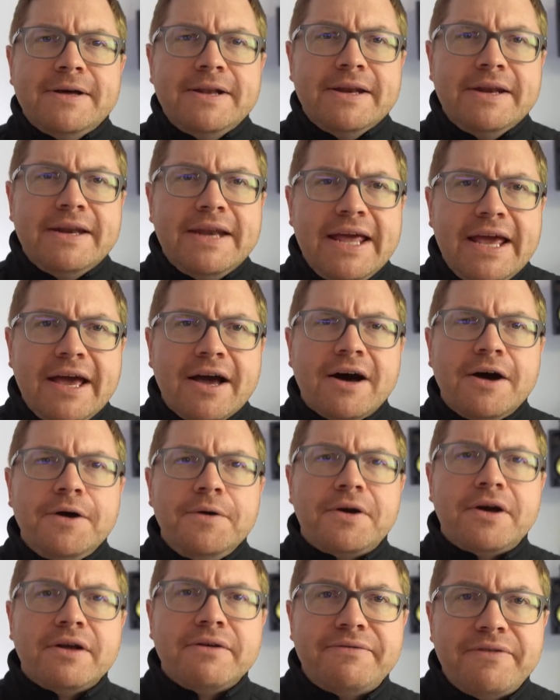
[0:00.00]
and
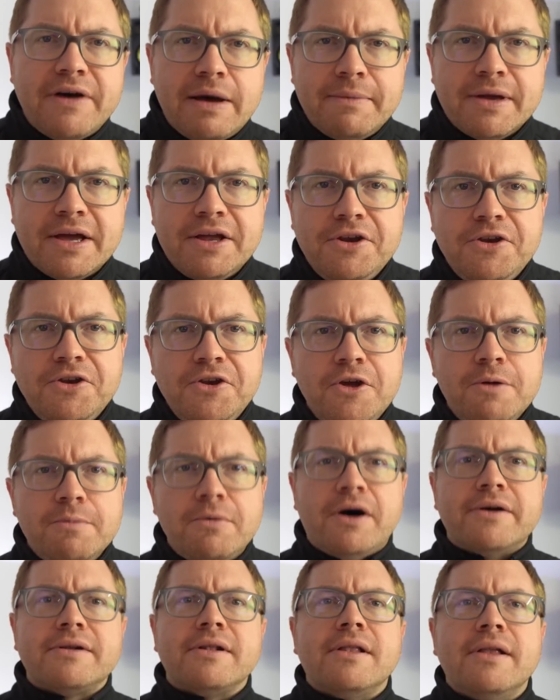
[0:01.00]
NIO confirming a new
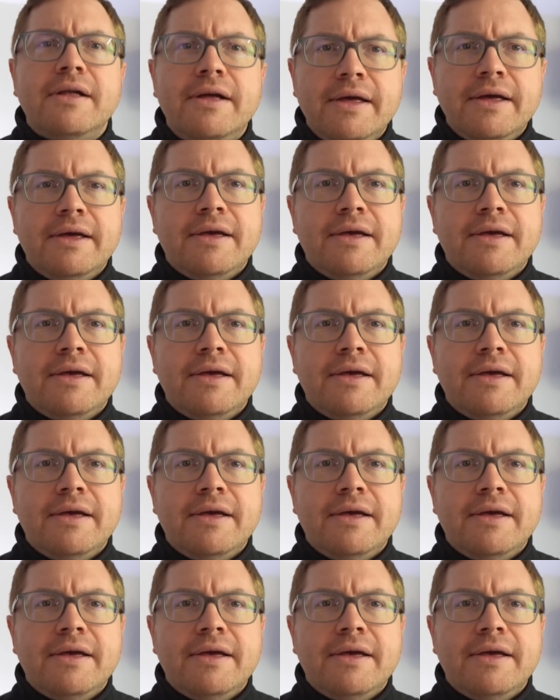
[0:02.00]
model,